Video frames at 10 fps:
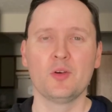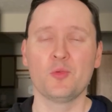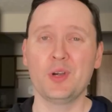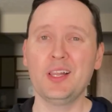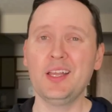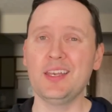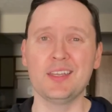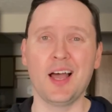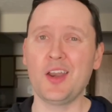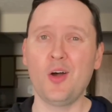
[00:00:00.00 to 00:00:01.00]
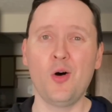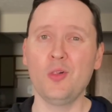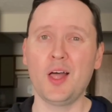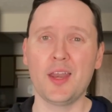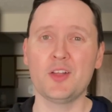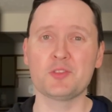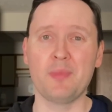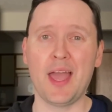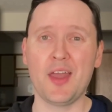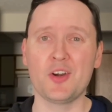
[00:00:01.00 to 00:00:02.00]
Really, not a whole lot else
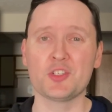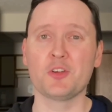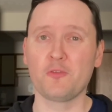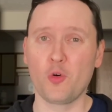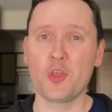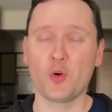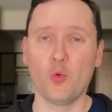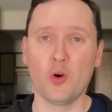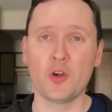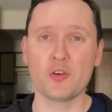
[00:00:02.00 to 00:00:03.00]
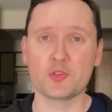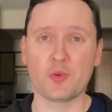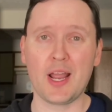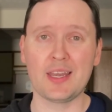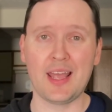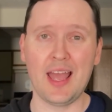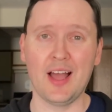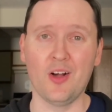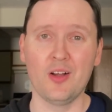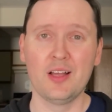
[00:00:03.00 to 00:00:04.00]
matters for the Warriors right
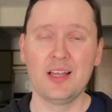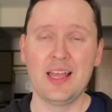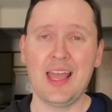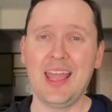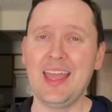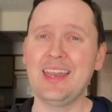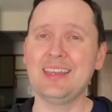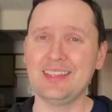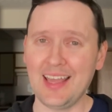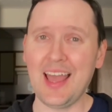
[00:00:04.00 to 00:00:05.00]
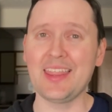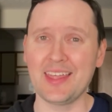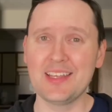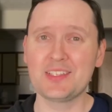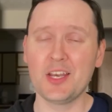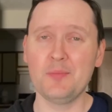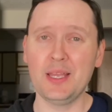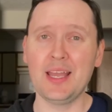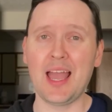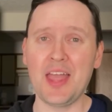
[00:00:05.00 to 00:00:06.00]
now. And yeah, that is going to
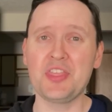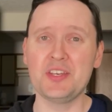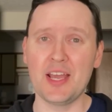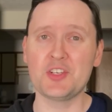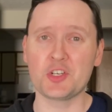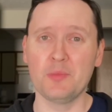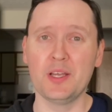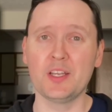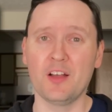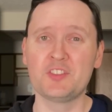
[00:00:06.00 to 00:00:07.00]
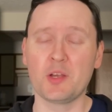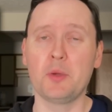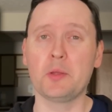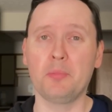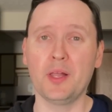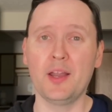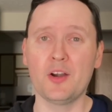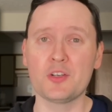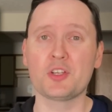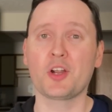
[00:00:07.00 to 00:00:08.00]
be at the detriment of some of the
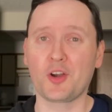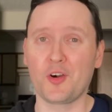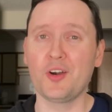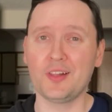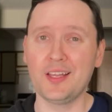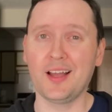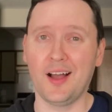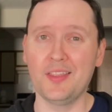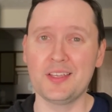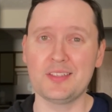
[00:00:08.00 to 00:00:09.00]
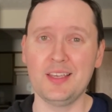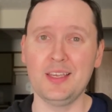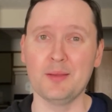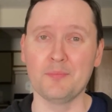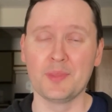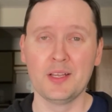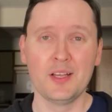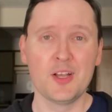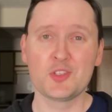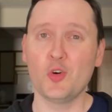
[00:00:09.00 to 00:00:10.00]
players currently on the team.
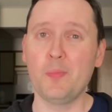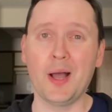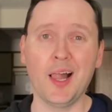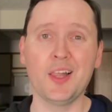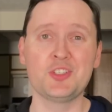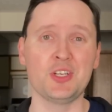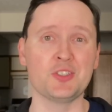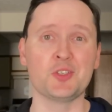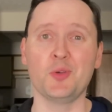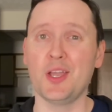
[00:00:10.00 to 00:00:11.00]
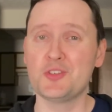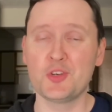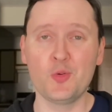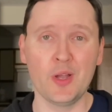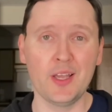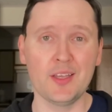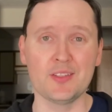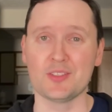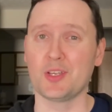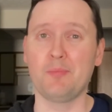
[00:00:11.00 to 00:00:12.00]
So apologies to Andrew
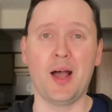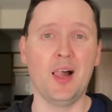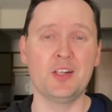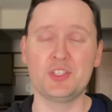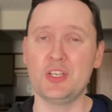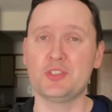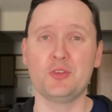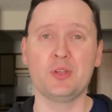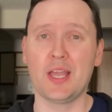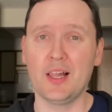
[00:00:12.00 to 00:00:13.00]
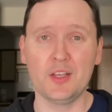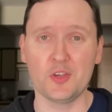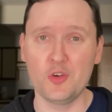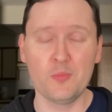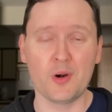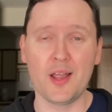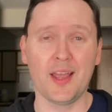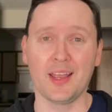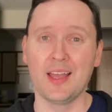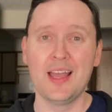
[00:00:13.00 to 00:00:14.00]
Wiggins, apologies to Kelly
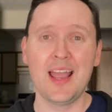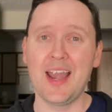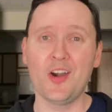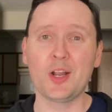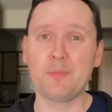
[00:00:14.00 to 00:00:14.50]
Oubre, Eric